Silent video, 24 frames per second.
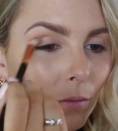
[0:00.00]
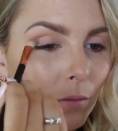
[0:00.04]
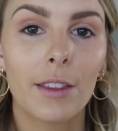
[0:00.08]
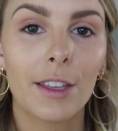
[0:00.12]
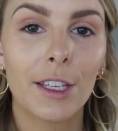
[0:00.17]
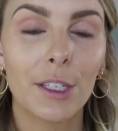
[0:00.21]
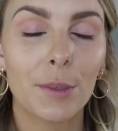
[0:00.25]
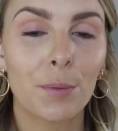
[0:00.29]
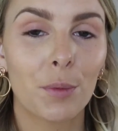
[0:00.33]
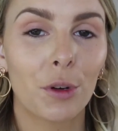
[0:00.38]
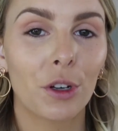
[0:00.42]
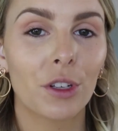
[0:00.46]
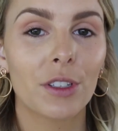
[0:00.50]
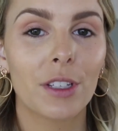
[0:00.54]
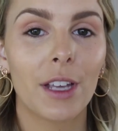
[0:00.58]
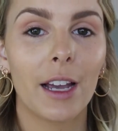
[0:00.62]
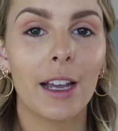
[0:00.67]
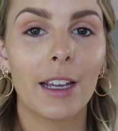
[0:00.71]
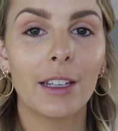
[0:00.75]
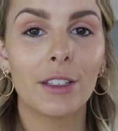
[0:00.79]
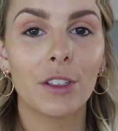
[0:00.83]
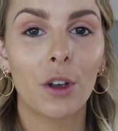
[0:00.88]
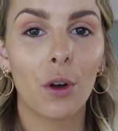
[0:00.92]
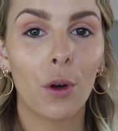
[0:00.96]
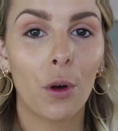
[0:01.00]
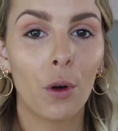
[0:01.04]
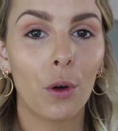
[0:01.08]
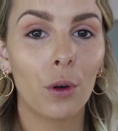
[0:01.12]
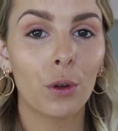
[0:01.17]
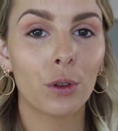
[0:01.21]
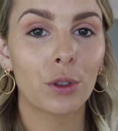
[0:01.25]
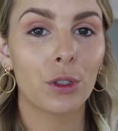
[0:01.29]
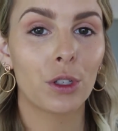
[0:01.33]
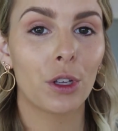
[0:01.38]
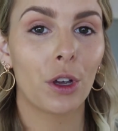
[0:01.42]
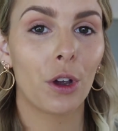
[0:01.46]
This bronzer is
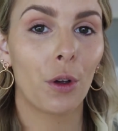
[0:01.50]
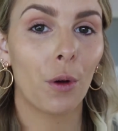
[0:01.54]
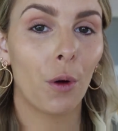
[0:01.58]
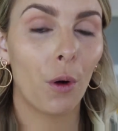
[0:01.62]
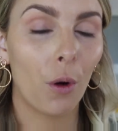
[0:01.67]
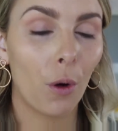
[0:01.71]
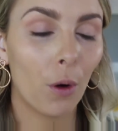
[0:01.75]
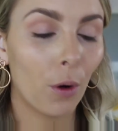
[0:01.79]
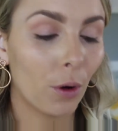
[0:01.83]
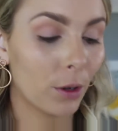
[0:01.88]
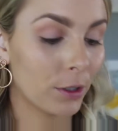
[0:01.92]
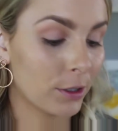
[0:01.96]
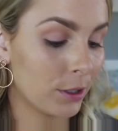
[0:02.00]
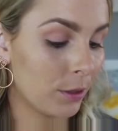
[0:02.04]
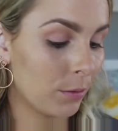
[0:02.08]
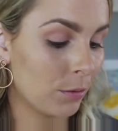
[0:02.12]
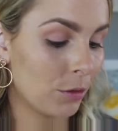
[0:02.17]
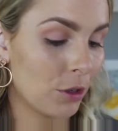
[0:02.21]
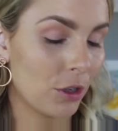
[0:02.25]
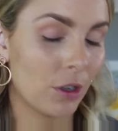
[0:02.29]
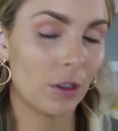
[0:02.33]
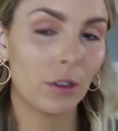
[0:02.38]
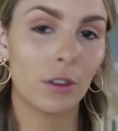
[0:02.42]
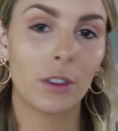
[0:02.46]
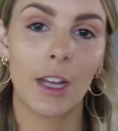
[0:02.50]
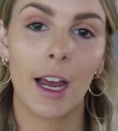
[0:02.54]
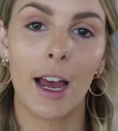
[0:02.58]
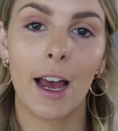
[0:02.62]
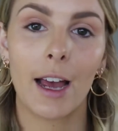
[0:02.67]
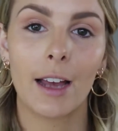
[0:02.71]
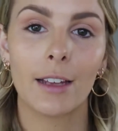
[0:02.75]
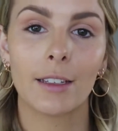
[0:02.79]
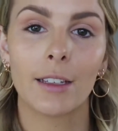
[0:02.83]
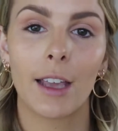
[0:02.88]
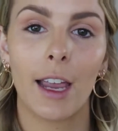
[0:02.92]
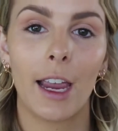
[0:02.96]
also awesome used
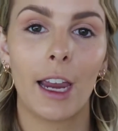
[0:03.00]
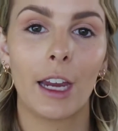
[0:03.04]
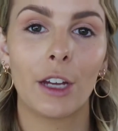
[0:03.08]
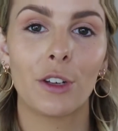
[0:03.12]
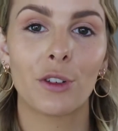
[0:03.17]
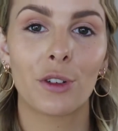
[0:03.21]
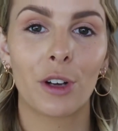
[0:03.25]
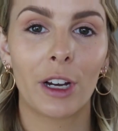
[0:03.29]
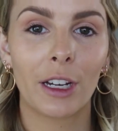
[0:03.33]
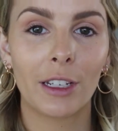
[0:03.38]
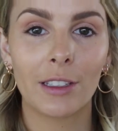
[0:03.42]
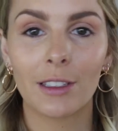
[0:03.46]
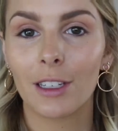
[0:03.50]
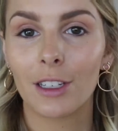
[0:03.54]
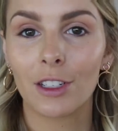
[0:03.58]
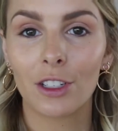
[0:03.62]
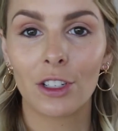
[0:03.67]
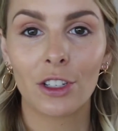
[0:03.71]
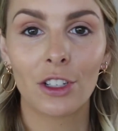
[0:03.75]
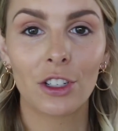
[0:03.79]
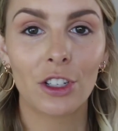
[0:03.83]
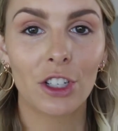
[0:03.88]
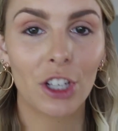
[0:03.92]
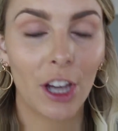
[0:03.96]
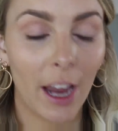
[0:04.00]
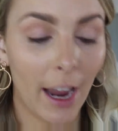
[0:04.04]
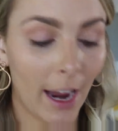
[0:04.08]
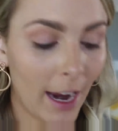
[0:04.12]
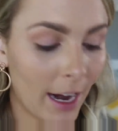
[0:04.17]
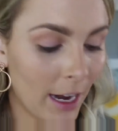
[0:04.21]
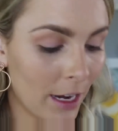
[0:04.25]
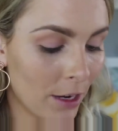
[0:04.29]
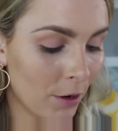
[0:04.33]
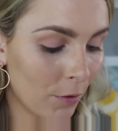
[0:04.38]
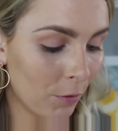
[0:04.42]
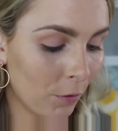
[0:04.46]
as a transition
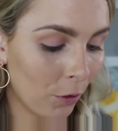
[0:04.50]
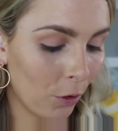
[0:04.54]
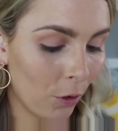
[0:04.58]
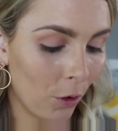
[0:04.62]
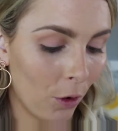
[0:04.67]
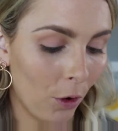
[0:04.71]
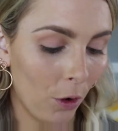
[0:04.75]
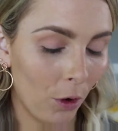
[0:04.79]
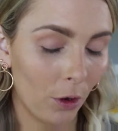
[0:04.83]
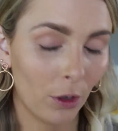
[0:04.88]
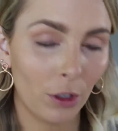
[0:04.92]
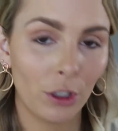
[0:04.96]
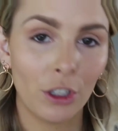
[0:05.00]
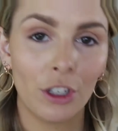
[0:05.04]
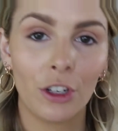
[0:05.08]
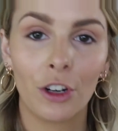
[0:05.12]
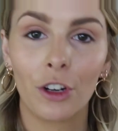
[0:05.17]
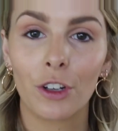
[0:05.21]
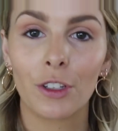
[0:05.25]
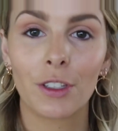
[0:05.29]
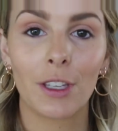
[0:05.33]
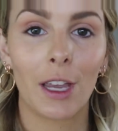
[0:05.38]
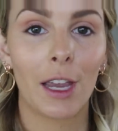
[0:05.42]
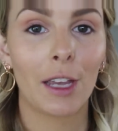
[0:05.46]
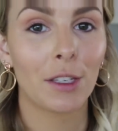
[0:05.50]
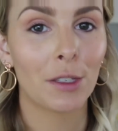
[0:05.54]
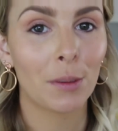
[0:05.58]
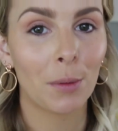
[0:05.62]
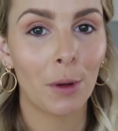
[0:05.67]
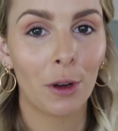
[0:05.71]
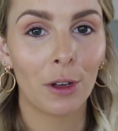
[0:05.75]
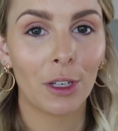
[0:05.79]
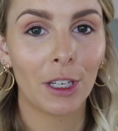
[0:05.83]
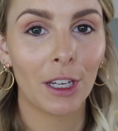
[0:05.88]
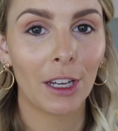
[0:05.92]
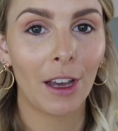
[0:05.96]
shade for, you know, say a
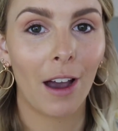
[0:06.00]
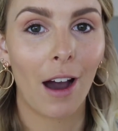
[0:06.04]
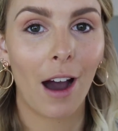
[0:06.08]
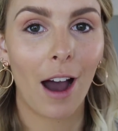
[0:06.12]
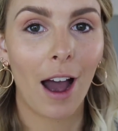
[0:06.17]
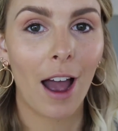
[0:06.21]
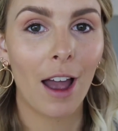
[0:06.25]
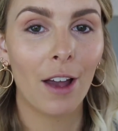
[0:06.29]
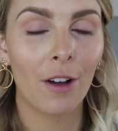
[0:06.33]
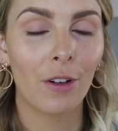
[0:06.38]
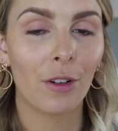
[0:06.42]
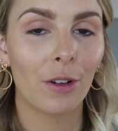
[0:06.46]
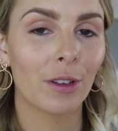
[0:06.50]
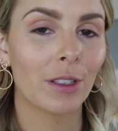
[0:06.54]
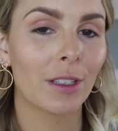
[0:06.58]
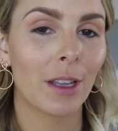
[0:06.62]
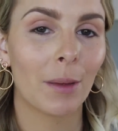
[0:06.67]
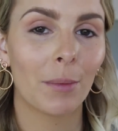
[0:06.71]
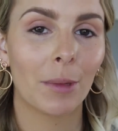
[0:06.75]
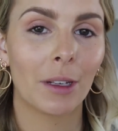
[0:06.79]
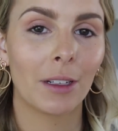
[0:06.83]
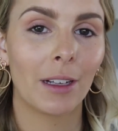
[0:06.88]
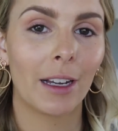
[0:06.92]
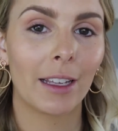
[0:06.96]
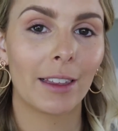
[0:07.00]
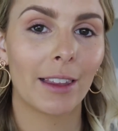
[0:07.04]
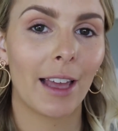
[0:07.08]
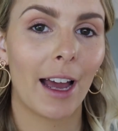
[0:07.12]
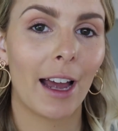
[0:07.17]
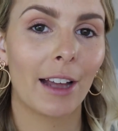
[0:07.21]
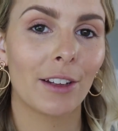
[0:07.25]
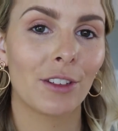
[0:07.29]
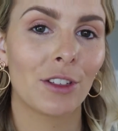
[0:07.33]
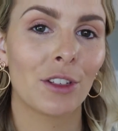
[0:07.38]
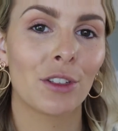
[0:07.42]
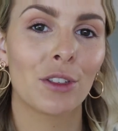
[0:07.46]
smoky eye or something like
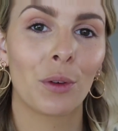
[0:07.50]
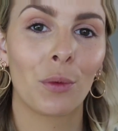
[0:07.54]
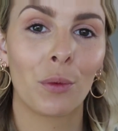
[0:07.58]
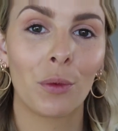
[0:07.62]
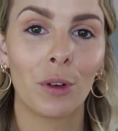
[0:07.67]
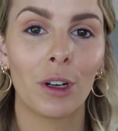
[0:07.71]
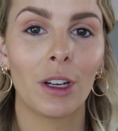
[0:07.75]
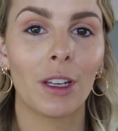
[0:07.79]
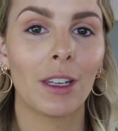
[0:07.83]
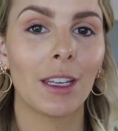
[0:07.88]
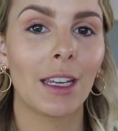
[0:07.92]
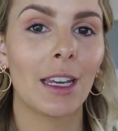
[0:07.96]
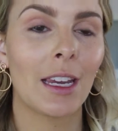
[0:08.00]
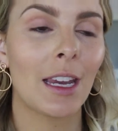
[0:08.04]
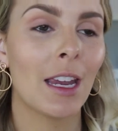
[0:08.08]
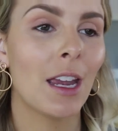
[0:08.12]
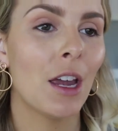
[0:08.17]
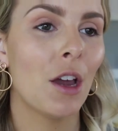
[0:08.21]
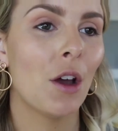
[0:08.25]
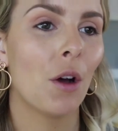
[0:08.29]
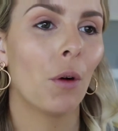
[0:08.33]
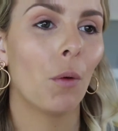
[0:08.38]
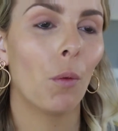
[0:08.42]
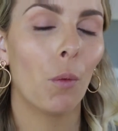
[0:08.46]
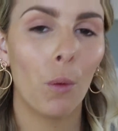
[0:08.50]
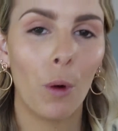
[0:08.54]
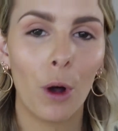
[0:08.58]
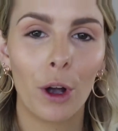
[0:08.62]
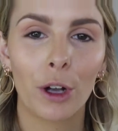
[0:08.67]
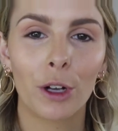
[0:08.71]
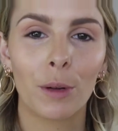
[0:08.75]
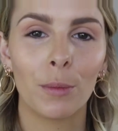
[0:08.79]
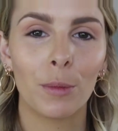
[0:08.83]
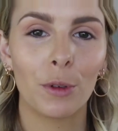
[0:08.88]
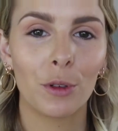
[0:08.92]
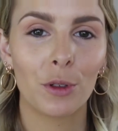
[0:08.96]
that. It's just a really
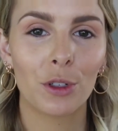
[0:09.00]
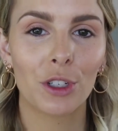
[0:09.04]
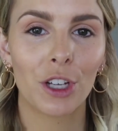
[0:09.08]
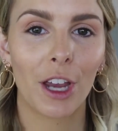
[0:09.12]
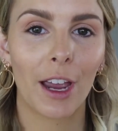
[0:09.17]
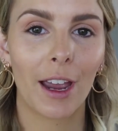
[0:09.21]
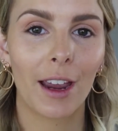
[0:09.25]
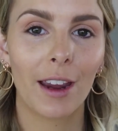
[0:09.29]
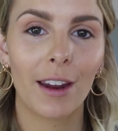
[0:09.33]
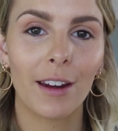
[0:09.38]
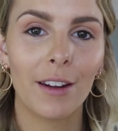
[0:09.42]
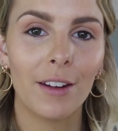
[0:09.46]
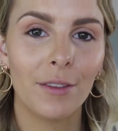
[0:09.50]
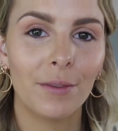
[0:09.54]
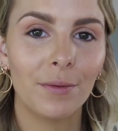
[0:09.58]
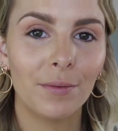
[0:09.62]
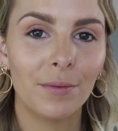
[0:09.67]
workable shade.